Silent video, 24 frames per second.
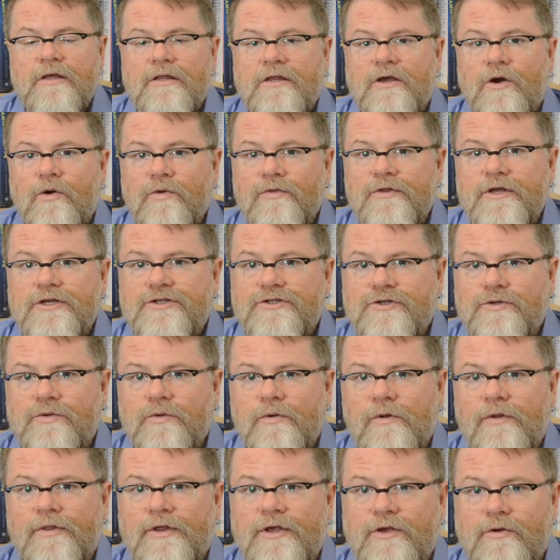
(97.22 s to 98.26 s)
The only
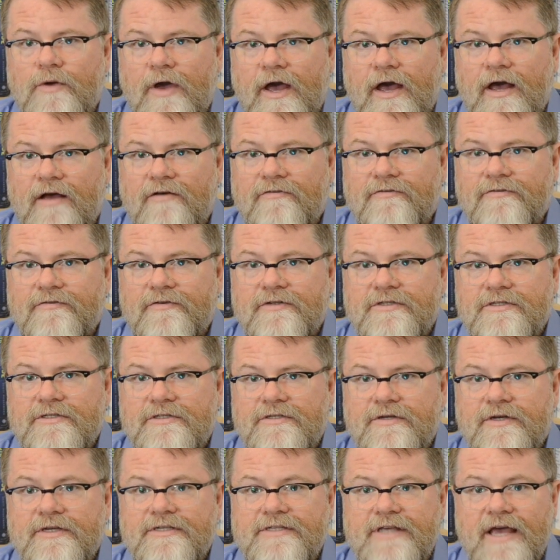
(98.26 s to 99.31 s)
tool that you have
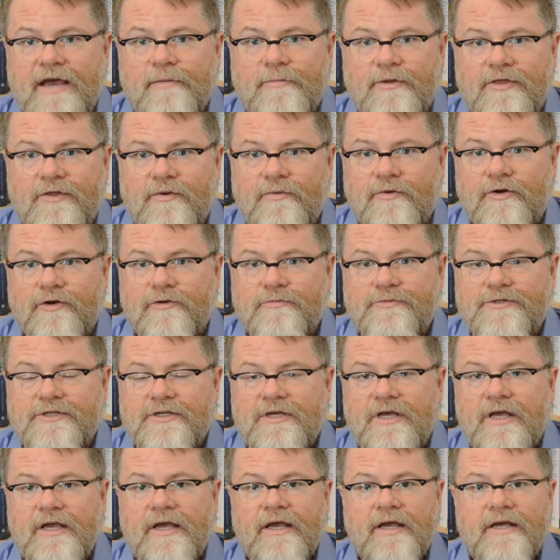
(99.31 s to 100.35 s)
to examine the
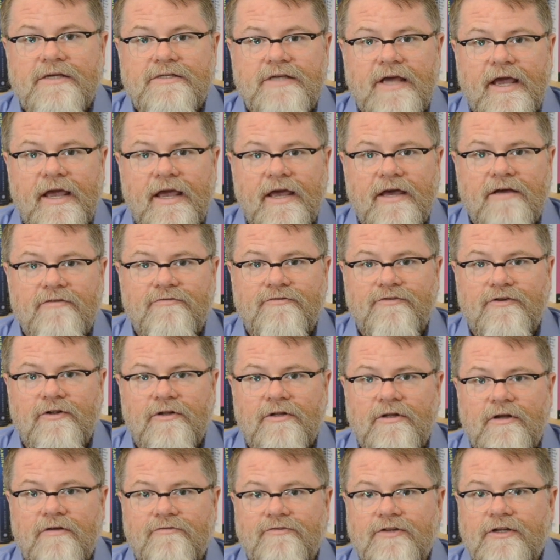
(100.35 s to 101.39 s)
rooms is a
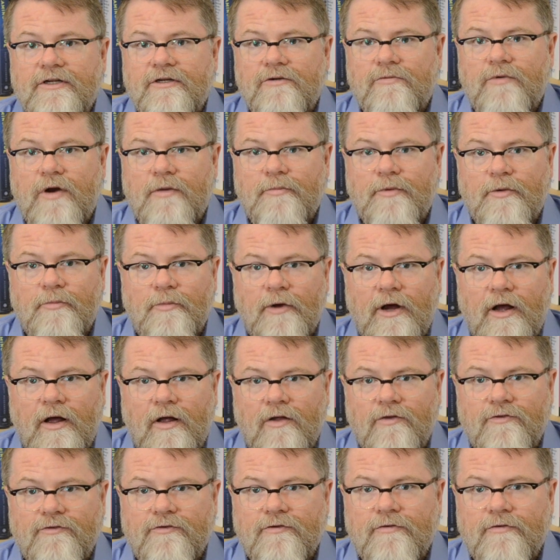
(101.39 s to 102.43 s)
handful of little rubber
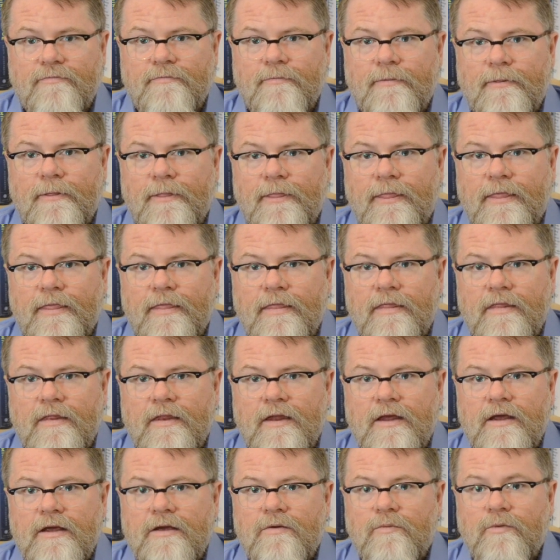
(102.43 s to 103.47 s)
balls.
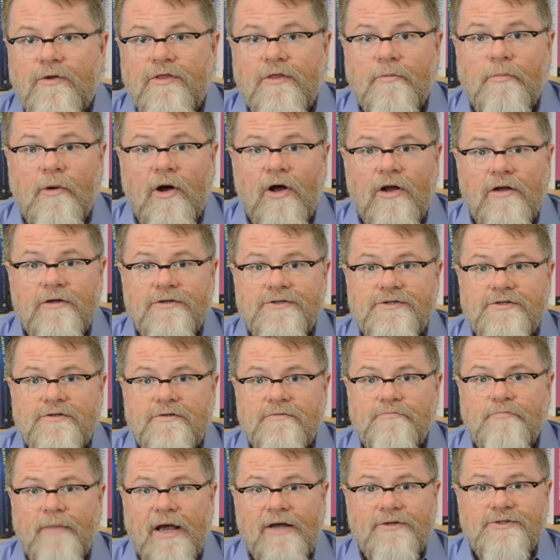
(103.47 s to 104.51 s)
When the
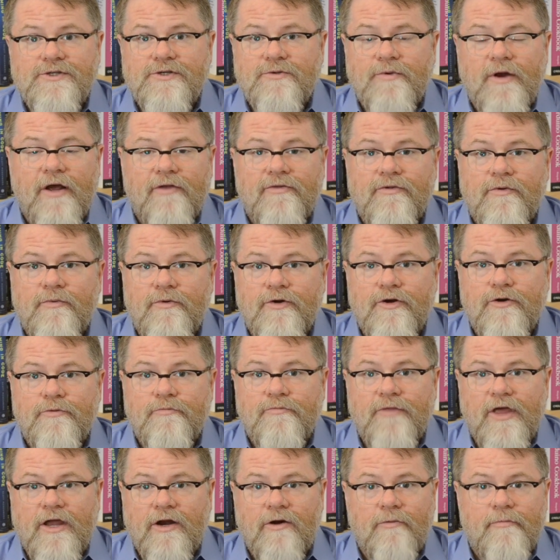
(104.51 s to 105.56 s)
balls bounce around the room,
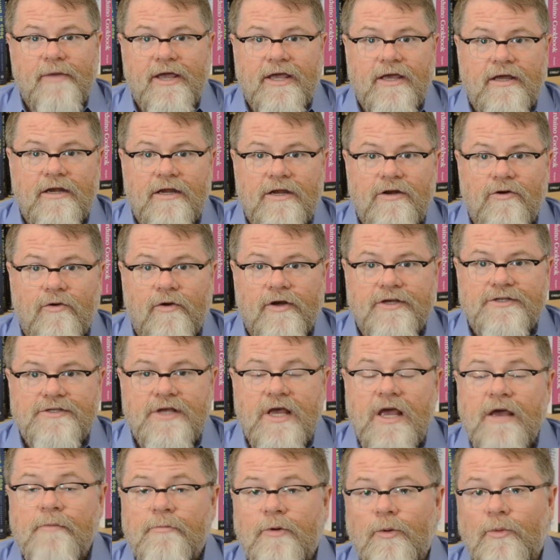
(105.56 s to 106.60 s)
they don't make any noise.
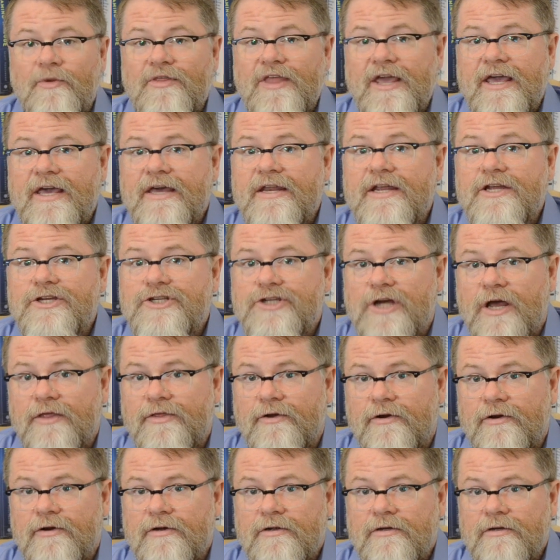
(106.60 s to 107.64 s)
But when they hit each
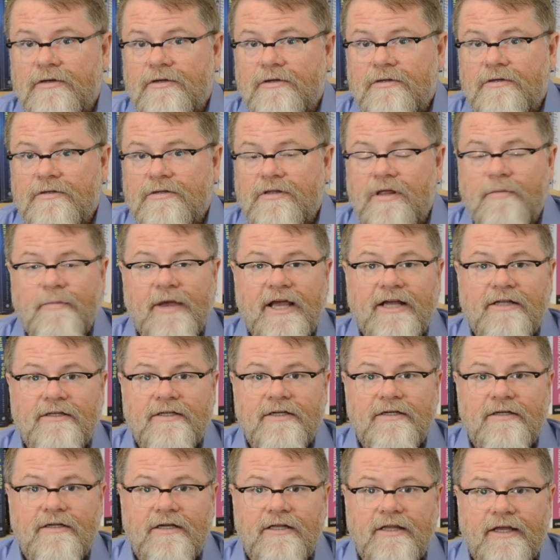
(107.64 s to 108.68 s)
other, they make a
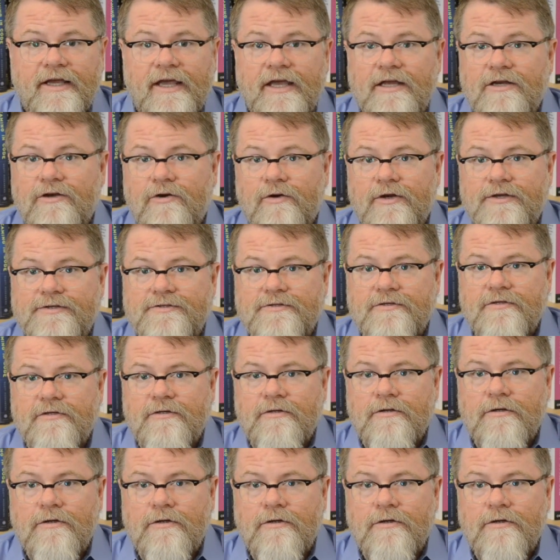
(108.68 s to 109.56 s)
little clicking noise.